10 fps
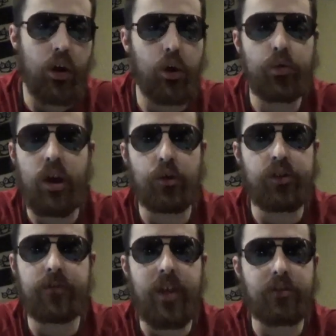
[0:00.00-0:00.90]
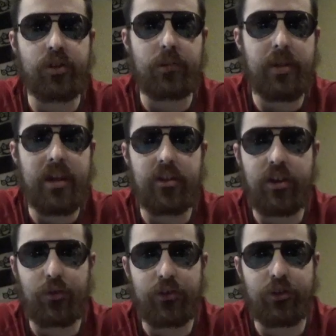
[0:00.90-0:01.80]
knows if that's going to be in the
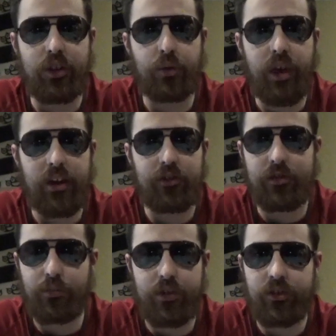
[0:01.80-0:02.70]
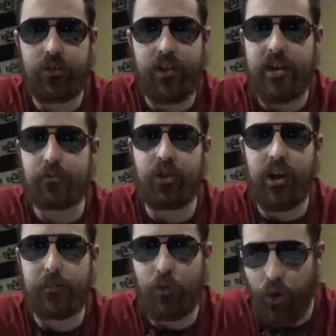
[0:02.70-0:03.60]
original location, which is the
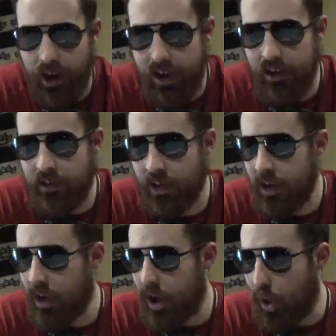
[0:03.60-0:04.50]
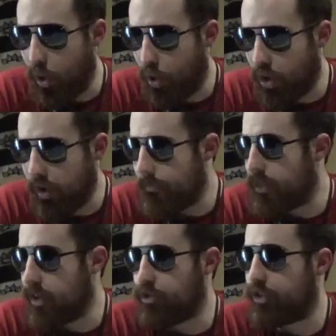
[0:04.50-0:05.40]
MGM Grand, or if
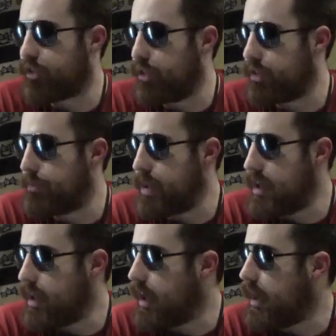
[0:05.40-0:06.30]
they're just going to be